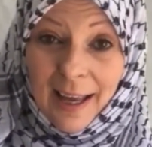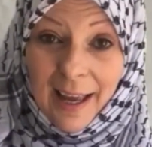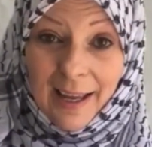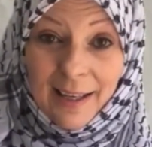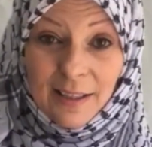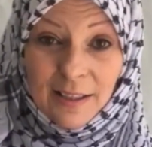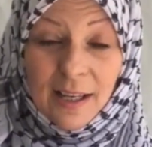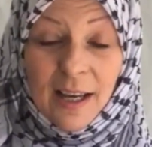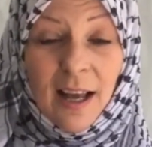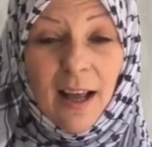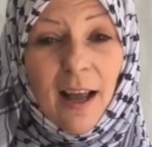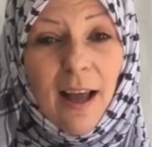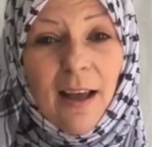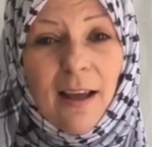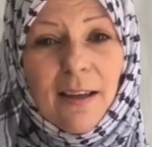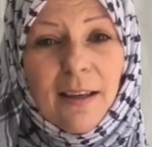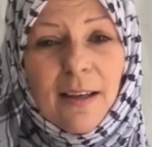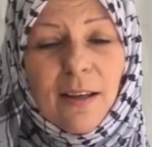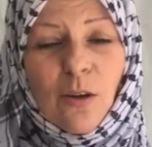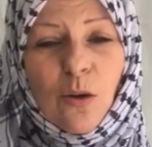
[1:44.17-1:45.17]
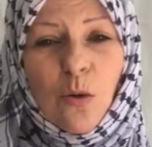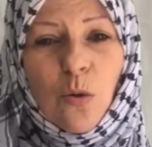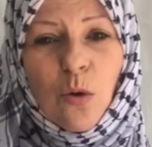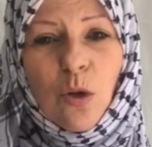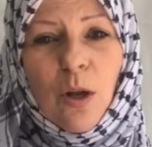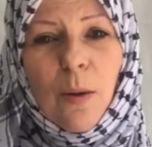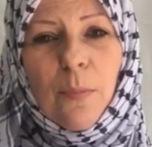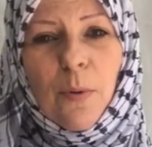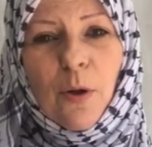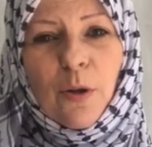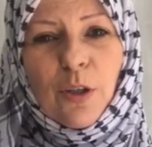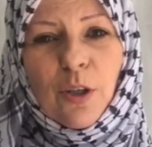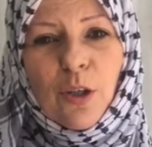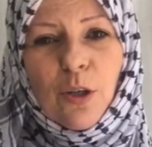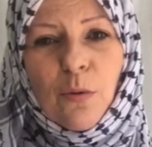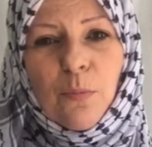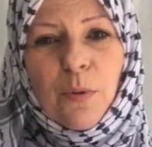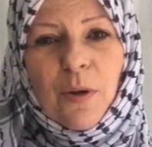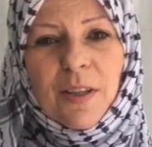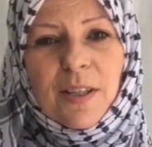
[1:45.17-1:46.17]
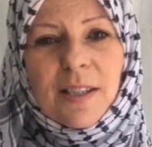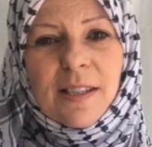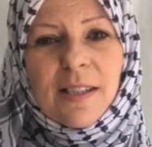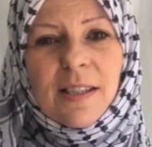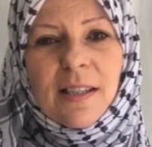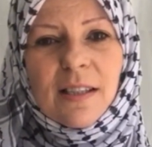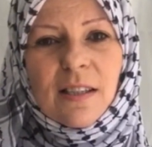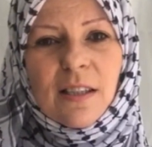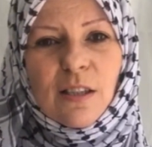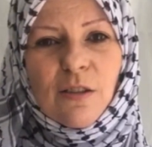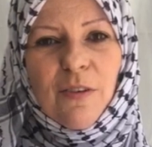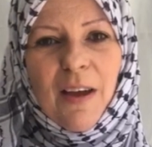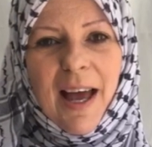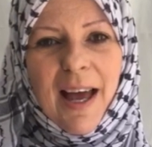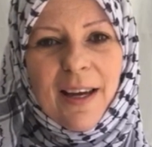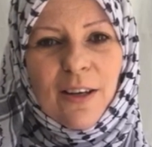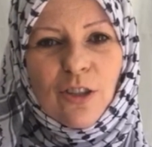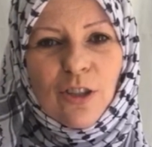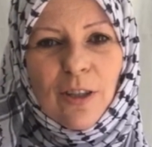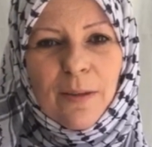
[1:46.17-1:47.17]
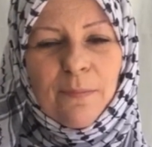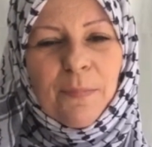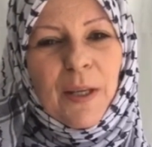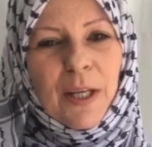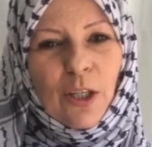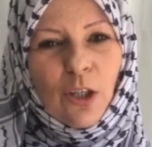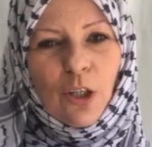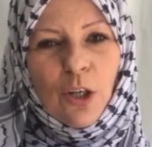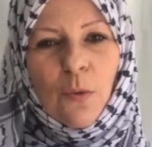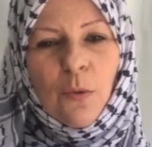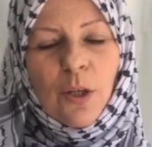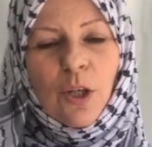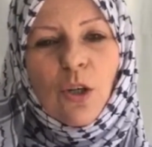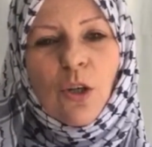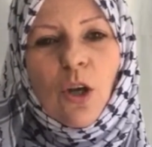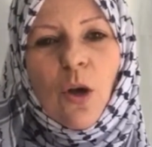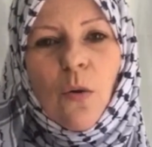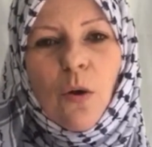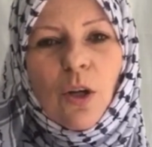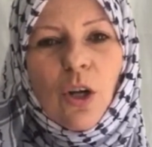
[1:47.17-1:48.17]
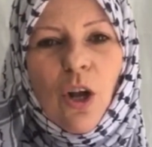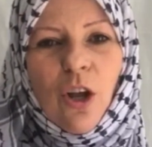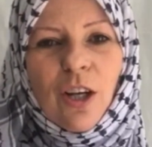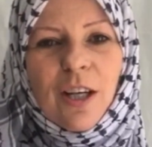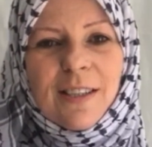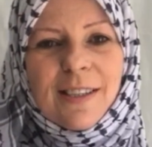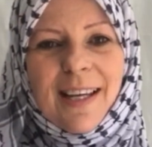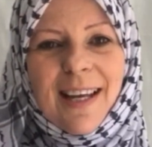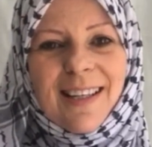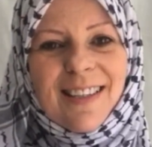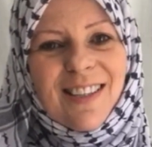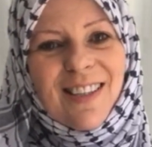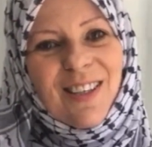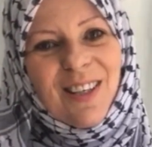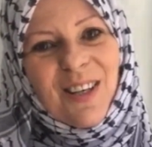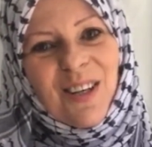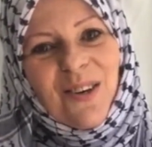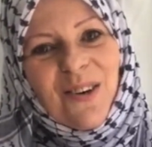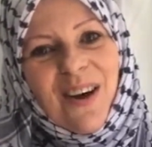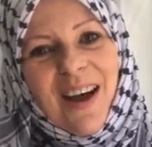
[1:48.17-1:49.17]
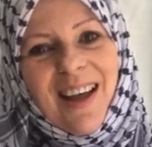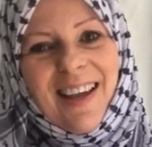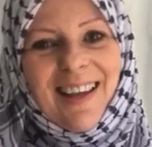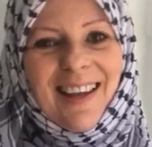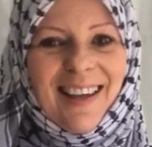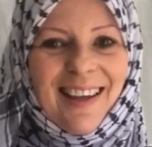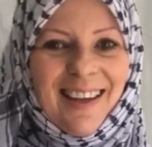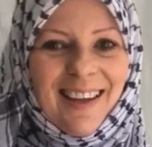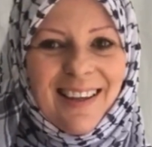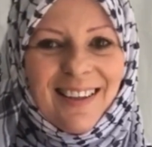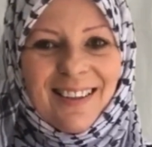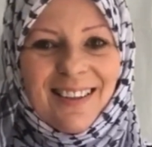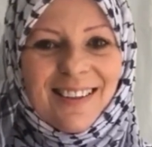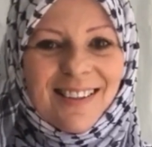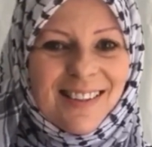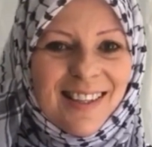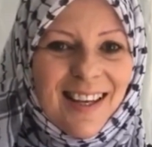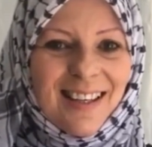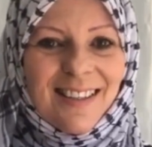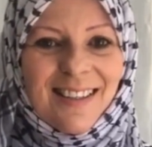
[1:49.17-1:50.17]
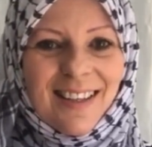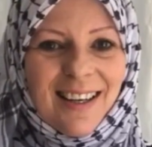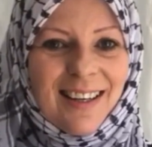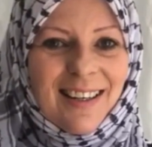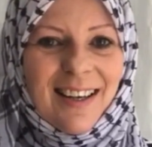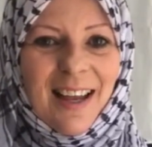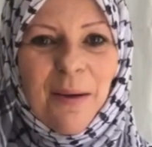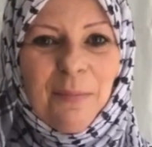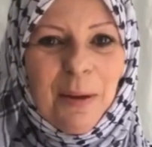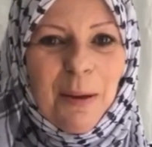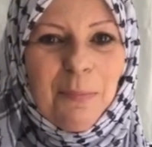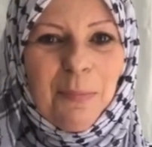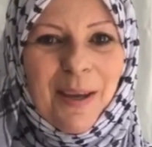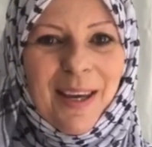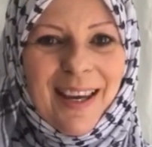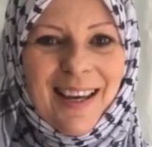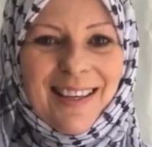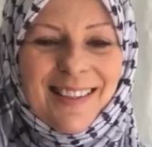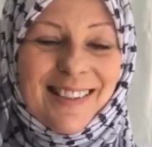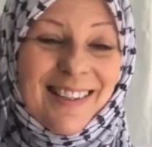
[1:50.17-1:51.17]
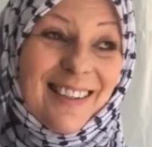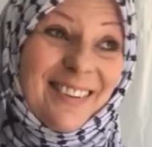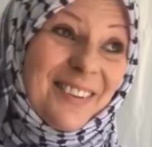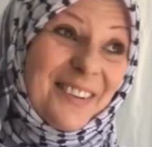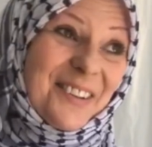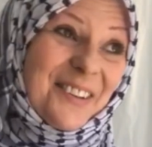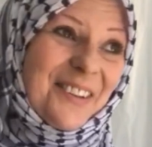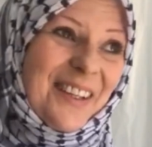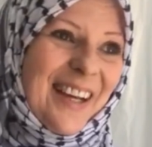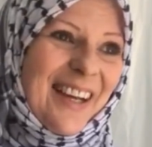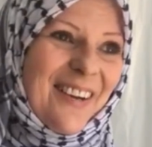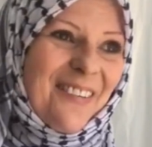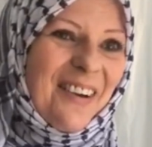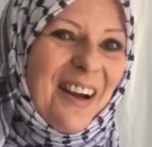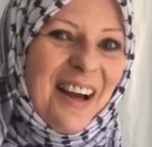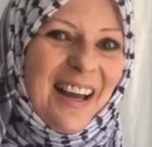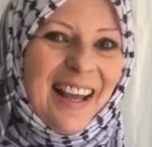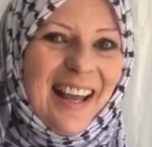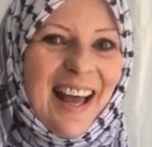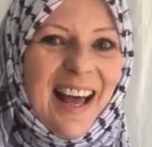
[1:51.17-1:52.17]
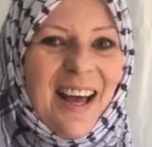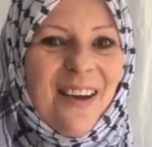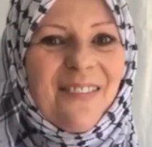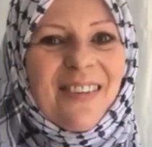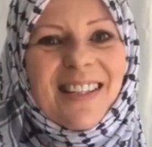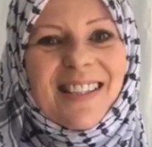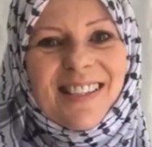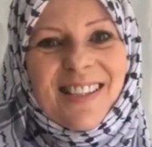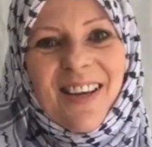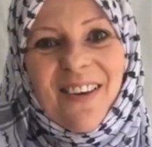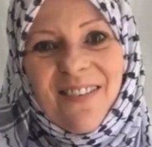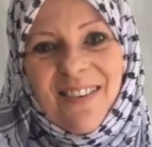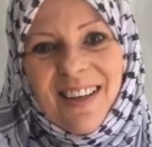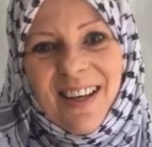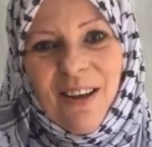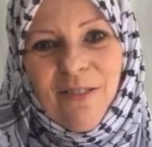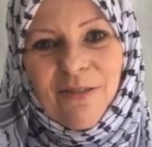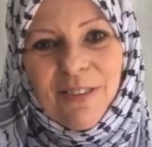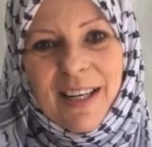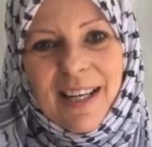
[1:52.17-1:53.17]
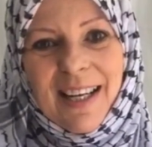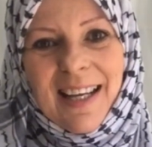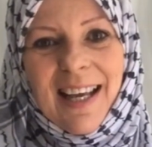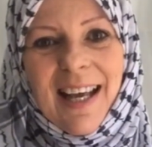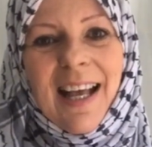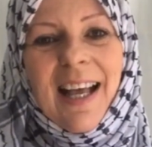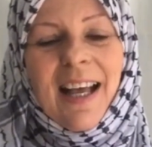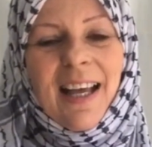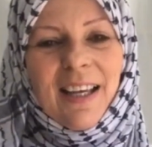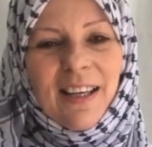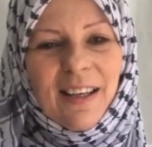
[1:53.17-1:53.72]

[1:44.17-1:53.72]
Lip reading: And I call upon you, brothers and sisters, for action. You know when you go on holiday to the UAE and you send your glammy pics and, oh, here I am, it's so lovely.